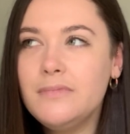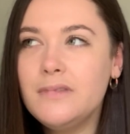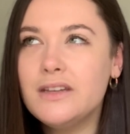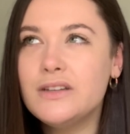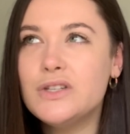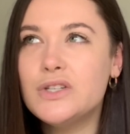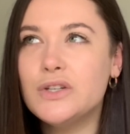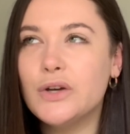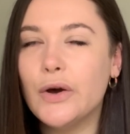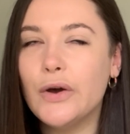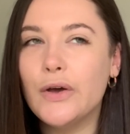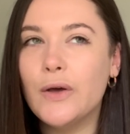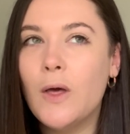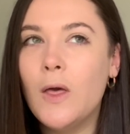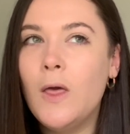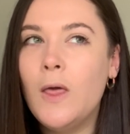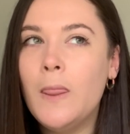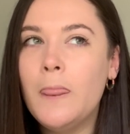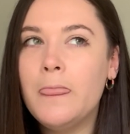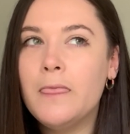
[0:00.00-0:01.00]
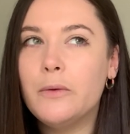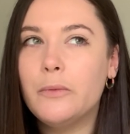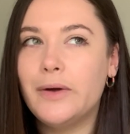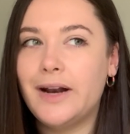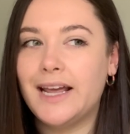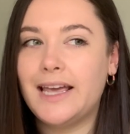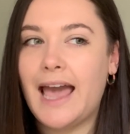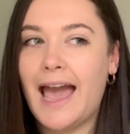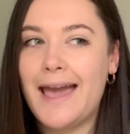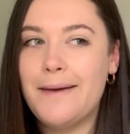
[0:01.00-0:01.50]
So when
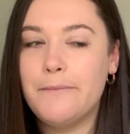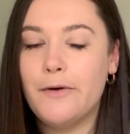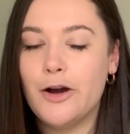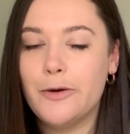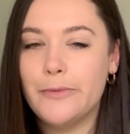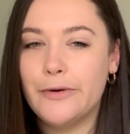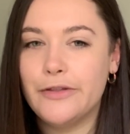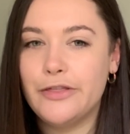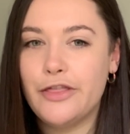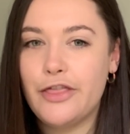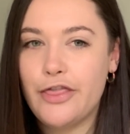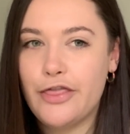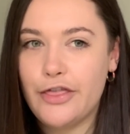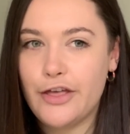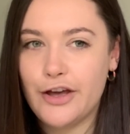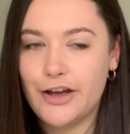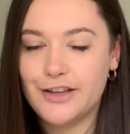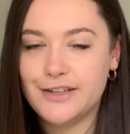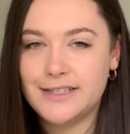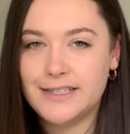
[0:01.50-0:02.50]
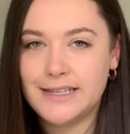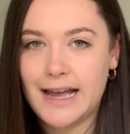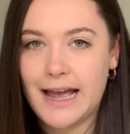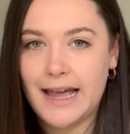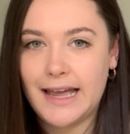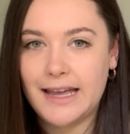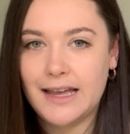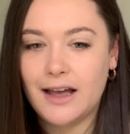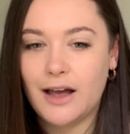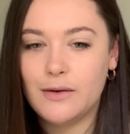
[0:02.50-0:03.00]
I came home on
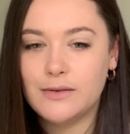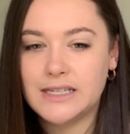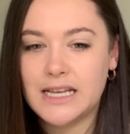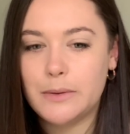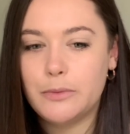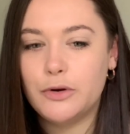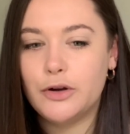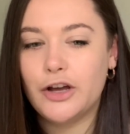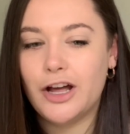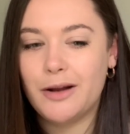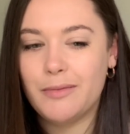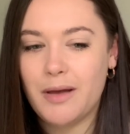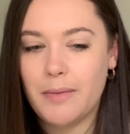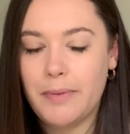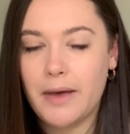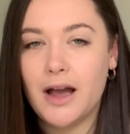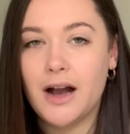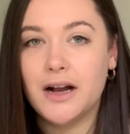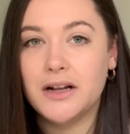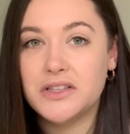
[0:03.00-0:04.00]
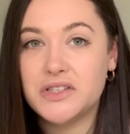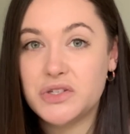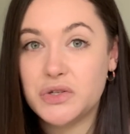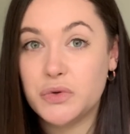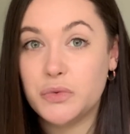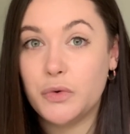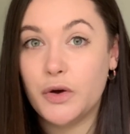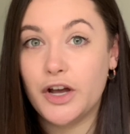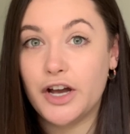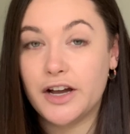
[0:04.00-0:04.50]
Thursday, I was able to go to my parents
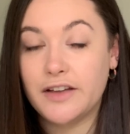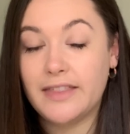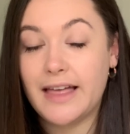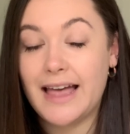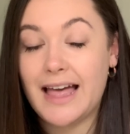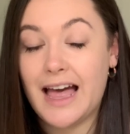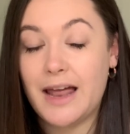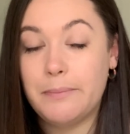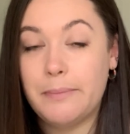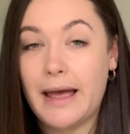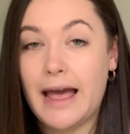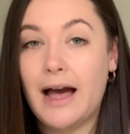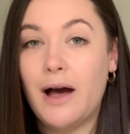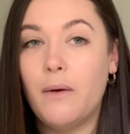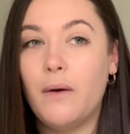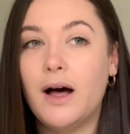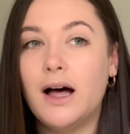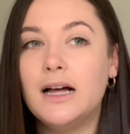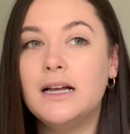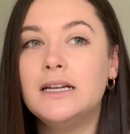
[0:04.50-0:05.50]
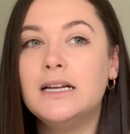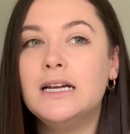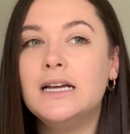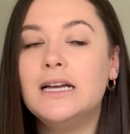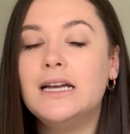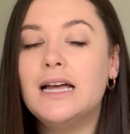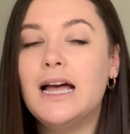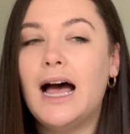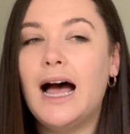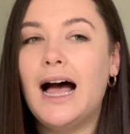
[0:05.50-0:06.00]
to work. They had power.
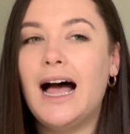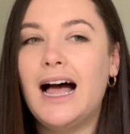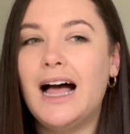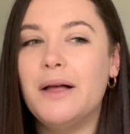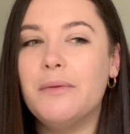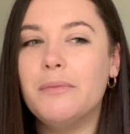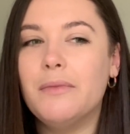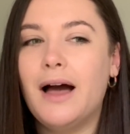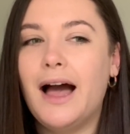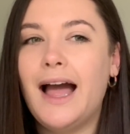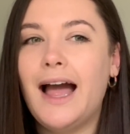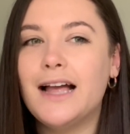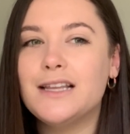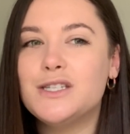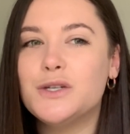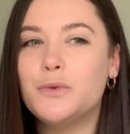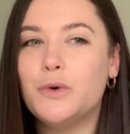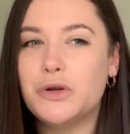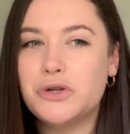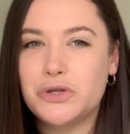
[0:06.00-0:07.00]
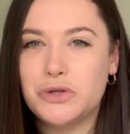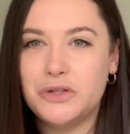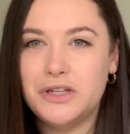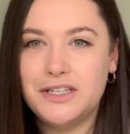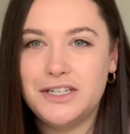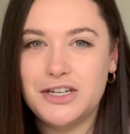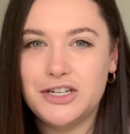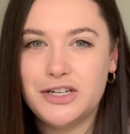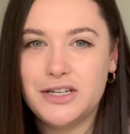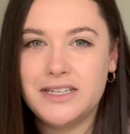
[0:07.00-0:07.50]
Um, I had to wash all the
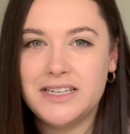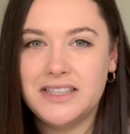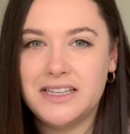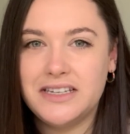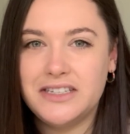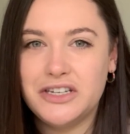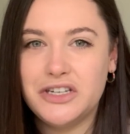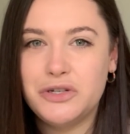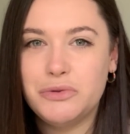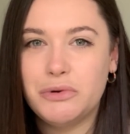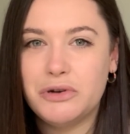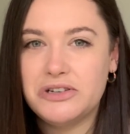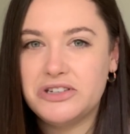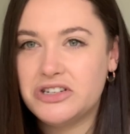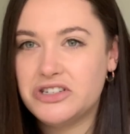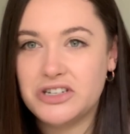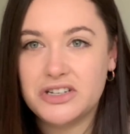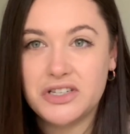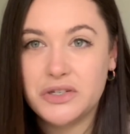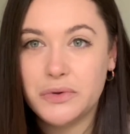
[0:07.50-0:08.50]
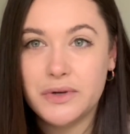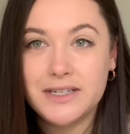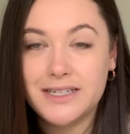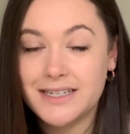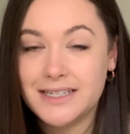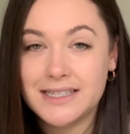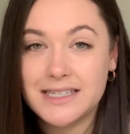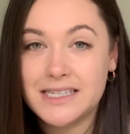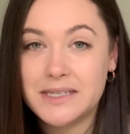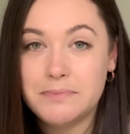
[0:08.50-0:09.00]
dishes in the dishwasher just so it
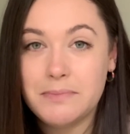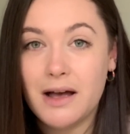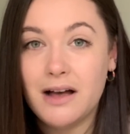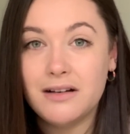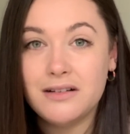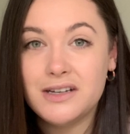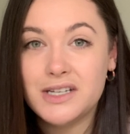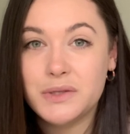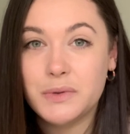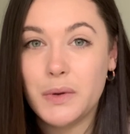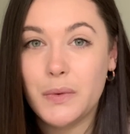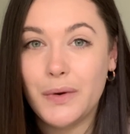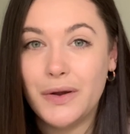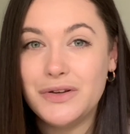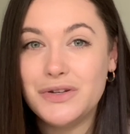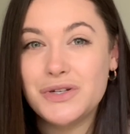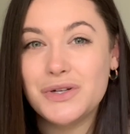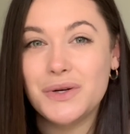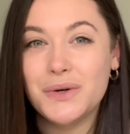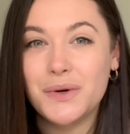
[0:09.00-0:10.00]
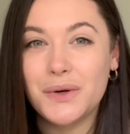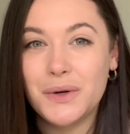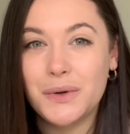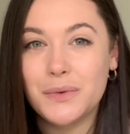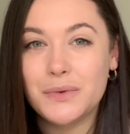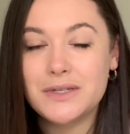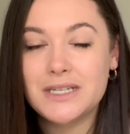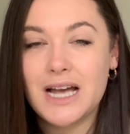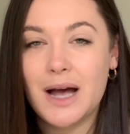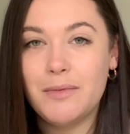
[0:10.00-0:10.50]
didn't smell because we weren't sure and
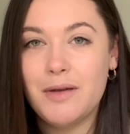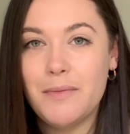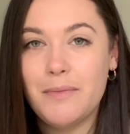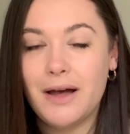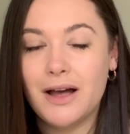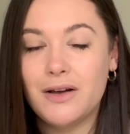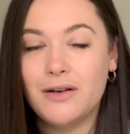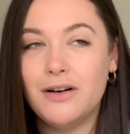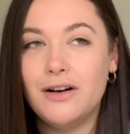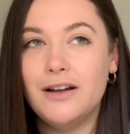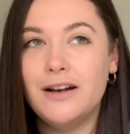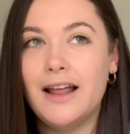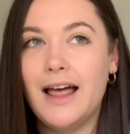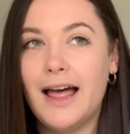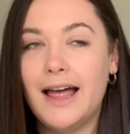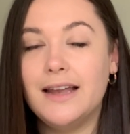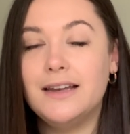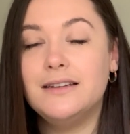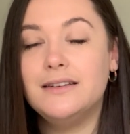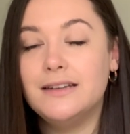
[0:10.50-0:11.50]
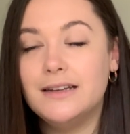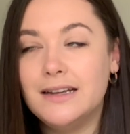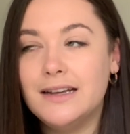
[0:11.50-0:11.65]
it was coming back on. And